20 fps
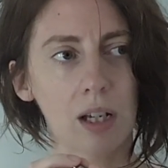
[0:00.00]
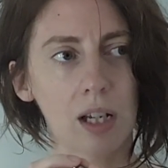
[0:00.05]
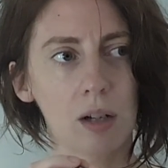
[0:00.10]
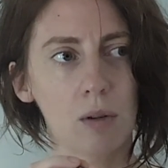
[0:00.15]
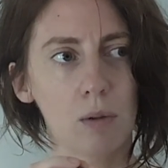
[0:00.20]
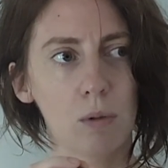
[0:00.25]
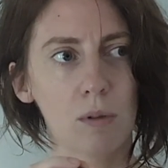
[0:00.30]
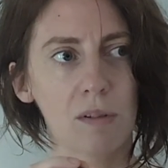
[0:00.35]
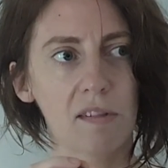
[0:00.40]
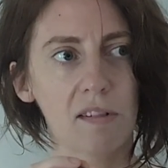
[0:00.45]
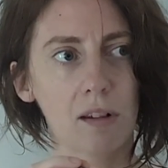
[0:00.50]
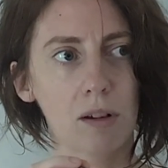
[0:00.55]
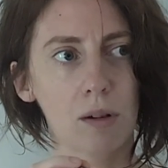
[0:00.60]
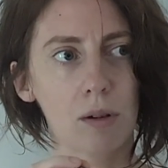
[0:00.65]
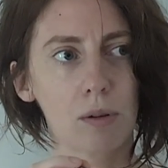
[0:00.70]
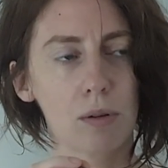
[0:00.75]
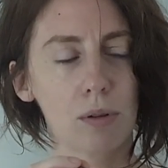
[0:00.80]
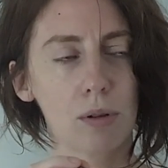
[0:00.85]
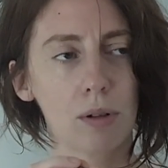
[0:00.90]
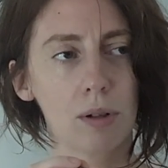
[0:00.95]
I
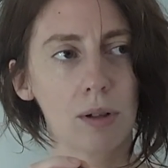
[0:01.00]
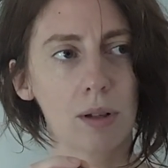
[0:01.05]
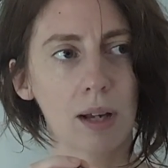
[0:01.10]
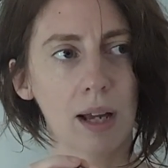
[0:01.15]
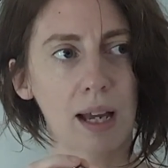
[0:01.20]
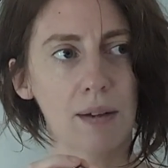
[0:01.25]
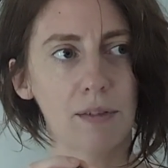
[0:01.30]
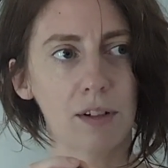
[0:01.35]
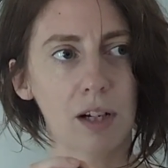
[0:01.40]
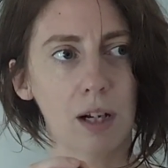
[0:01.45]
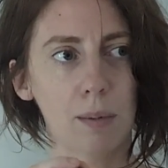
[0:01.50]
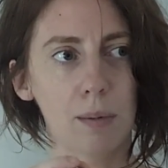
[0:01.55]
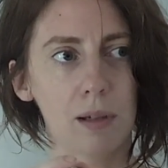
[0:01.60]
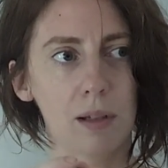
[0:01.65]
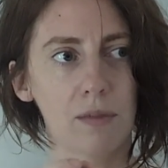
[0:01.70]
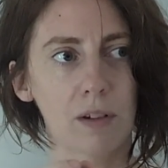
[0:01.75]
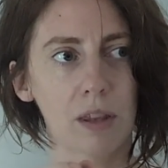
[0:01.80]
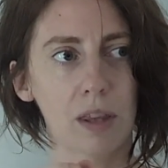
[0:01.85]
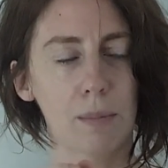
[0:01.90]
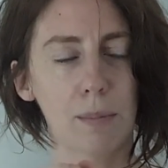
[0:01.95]
also have a couple
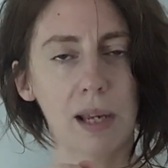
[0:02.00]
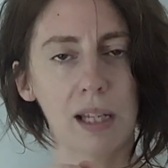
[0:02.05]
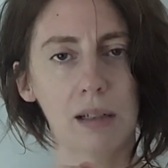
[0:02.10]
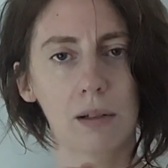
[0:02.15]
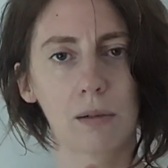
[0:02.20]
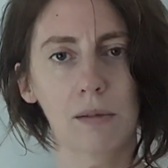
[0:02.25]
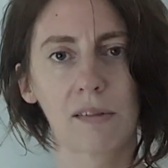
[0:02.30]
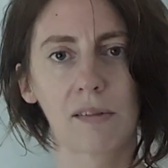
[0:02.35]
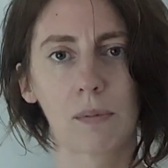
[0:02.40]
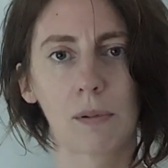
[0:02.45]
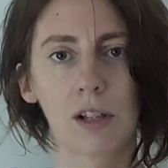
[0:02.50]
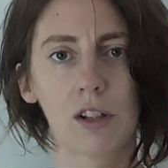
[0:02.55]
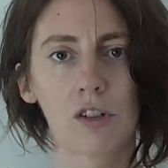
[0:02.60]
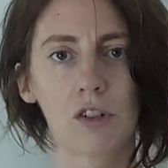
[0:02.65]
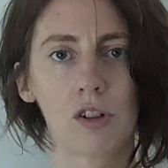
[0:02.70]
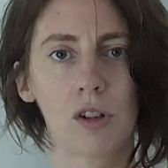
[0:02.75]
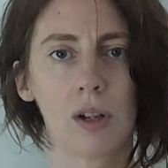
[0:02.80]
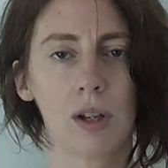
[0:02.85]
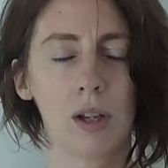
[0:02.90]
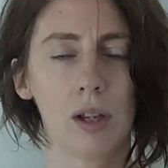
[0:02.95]
of other pedals which